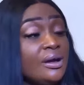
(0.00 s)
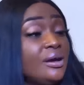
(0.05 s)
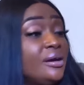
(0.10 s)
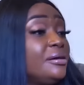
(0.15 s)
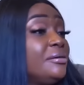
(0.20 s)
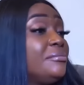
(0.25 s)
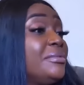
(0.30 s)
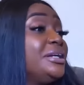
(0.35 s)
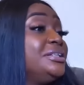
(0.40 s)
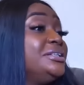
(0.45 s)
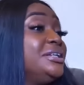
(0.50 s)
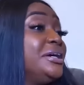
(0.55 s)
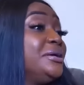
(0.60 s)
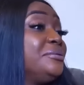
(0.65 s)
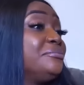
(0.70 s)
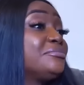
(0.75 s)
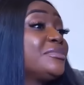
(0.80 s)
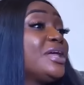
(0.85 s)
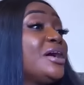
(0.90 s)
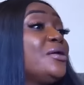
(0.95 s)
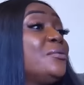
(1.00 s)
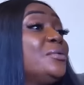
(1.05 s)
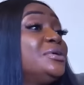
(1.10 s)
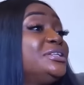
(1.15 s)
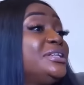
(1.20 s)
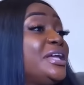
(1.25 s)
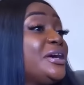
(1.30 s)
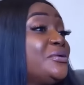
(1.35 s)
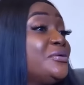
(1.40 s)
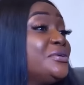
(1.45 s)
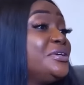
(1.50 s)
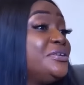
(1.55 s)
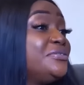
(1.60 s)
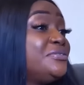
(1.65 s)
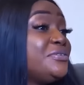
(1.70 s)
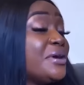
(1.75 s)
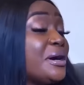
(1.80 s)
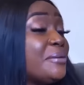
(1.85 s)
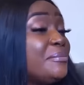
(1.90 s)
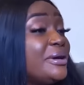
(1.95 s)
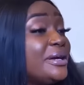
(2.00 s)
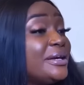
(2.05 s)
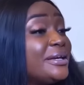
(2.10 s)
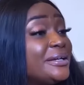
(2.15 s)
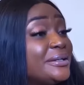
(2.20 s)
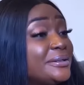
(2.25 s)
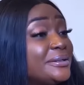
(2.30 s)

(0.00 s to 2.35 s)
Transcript: My dear, what did I go give you a beg?